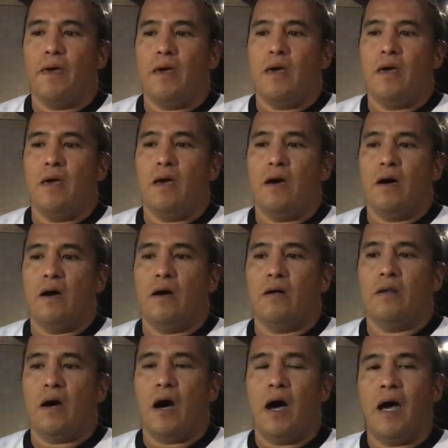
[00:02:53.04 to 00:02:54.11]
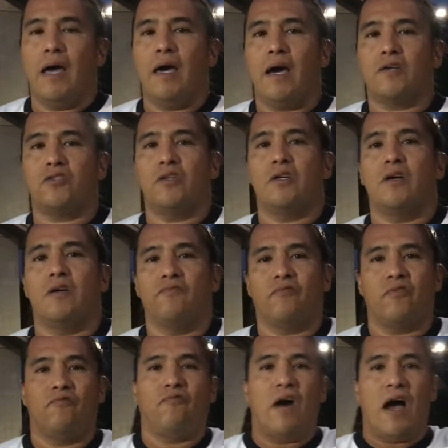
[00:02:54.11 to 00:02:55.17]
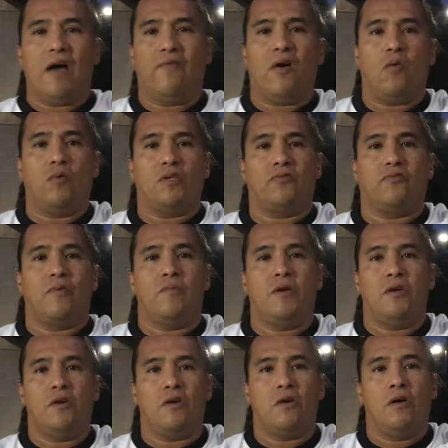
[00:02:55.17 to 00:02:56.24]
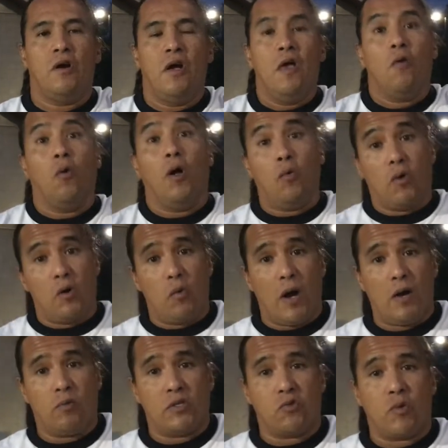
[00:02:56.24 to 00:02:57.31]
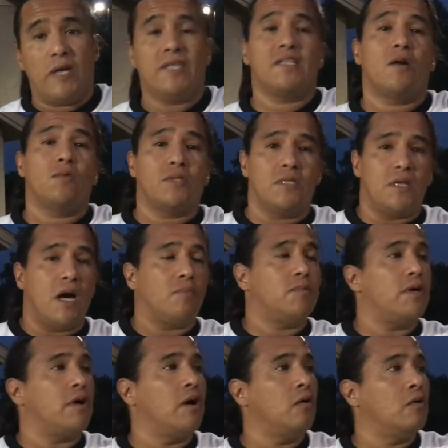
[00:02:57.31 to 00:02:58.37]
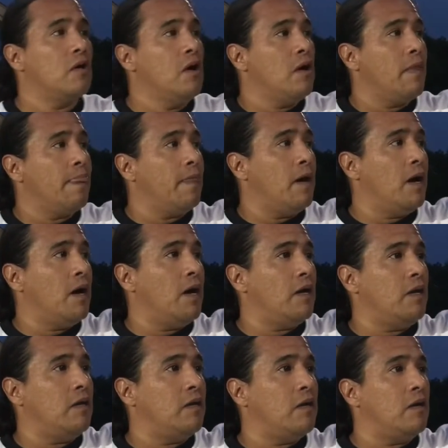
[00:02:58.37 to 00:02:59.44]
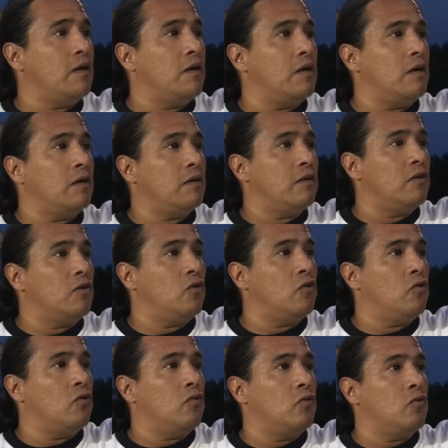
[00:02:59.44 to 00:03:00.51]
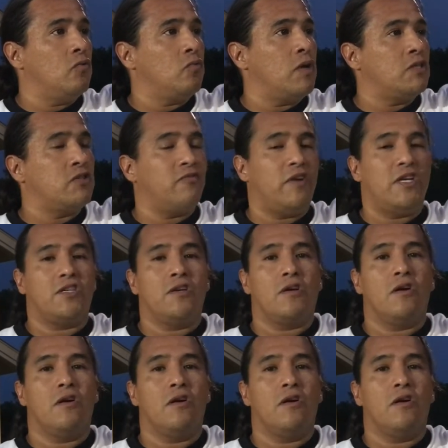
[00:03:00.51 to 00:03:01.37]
And I actually come from 5 hours from here. Well, where I was raised, I was adopted out in a little reservation